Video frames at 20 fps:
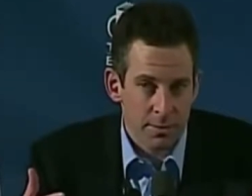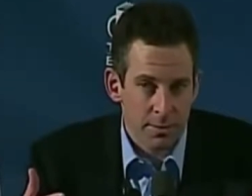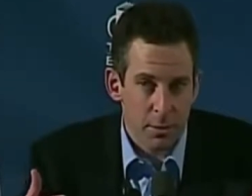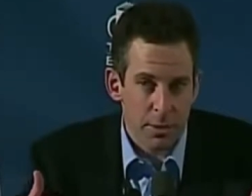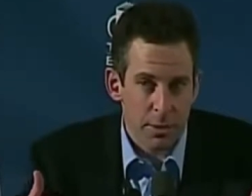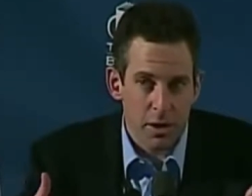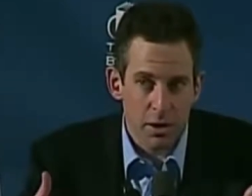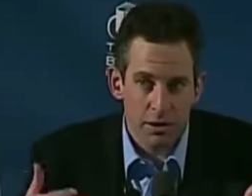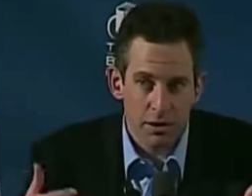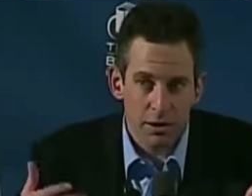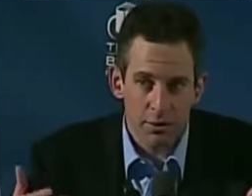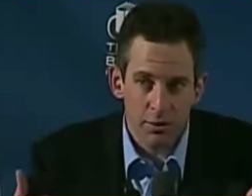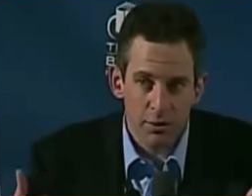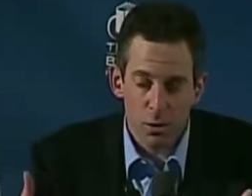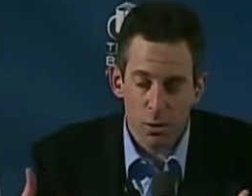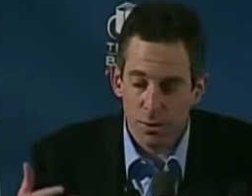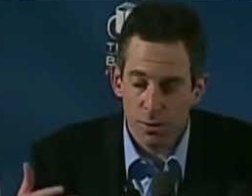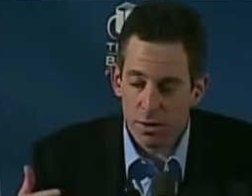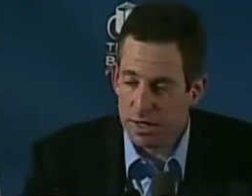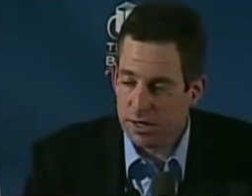But we also
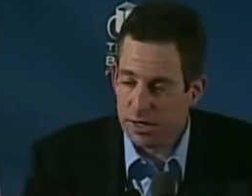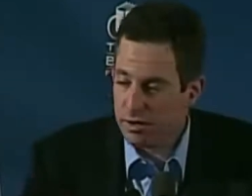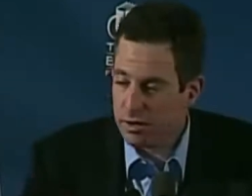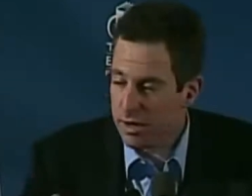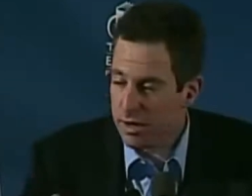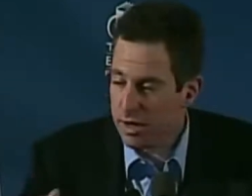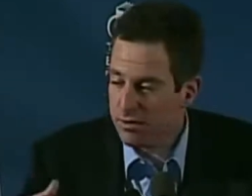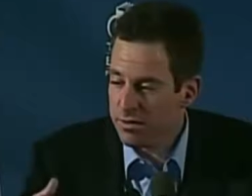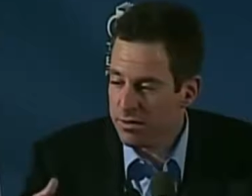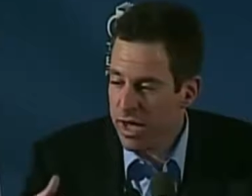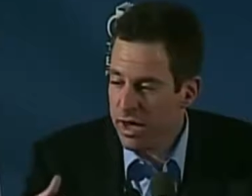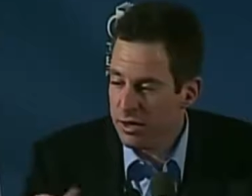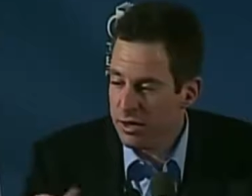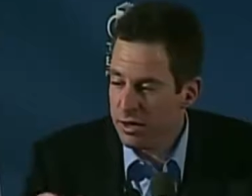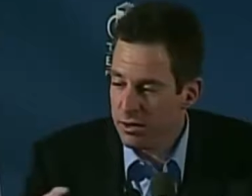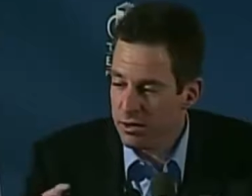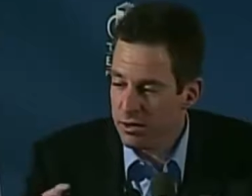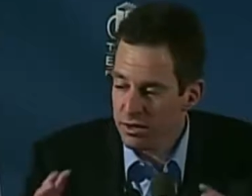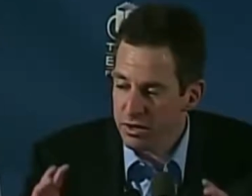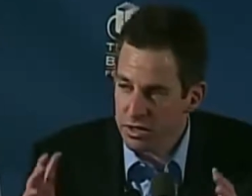form beliefs about
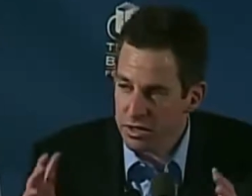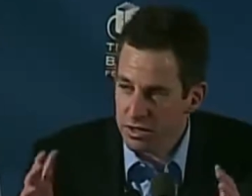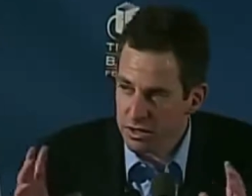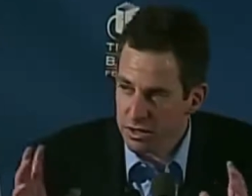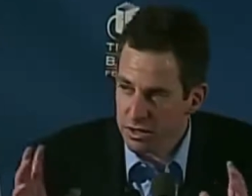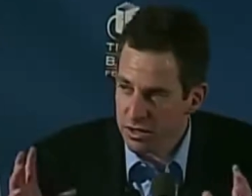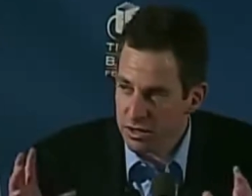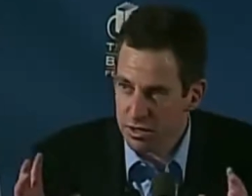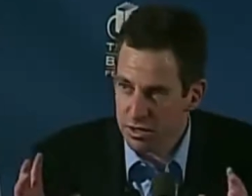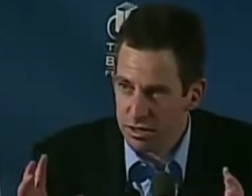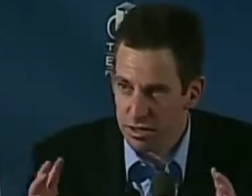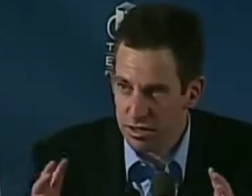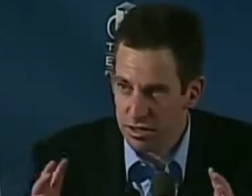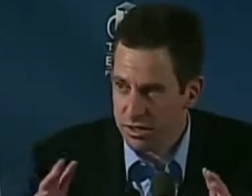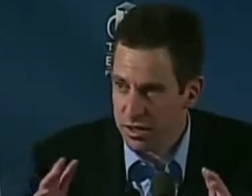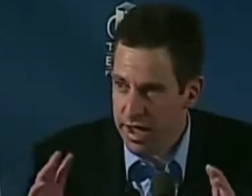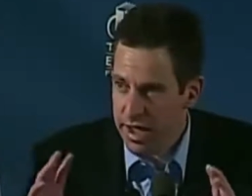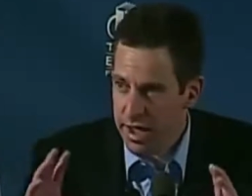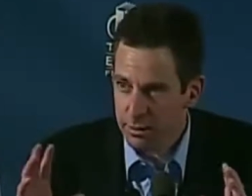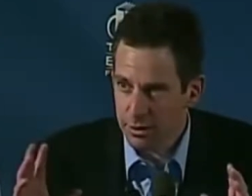values, and this,
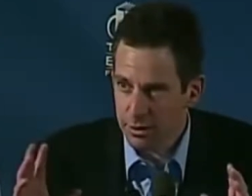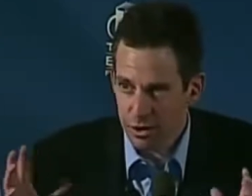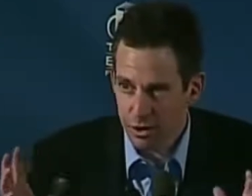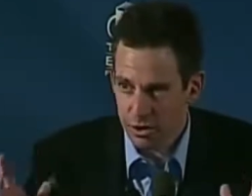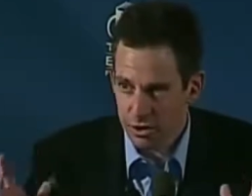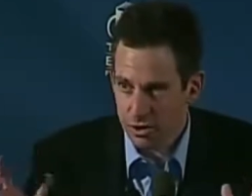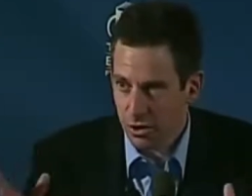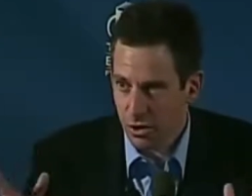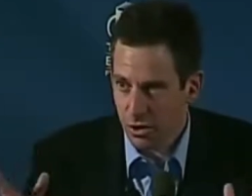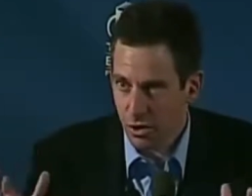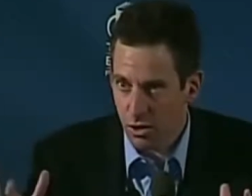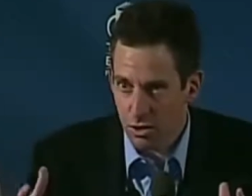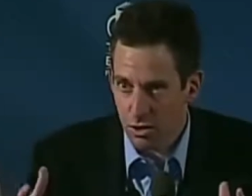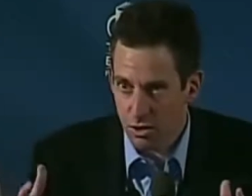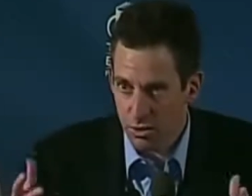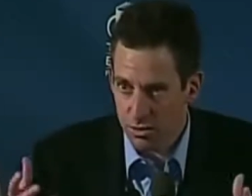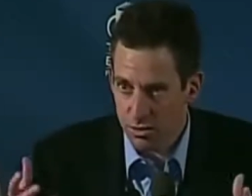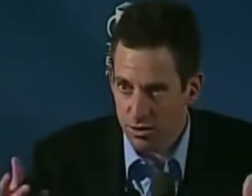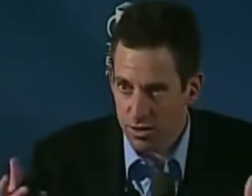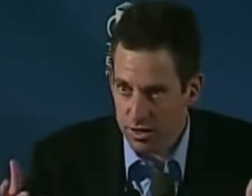this captures
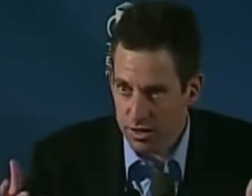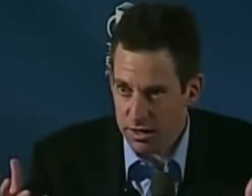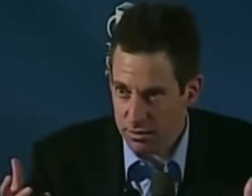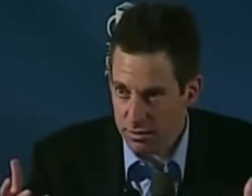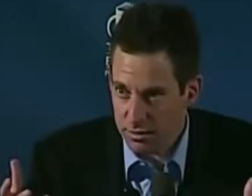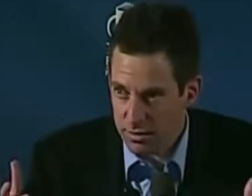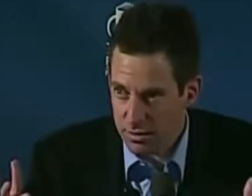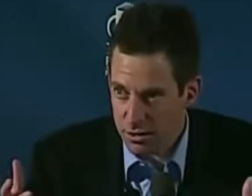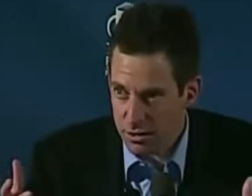all of the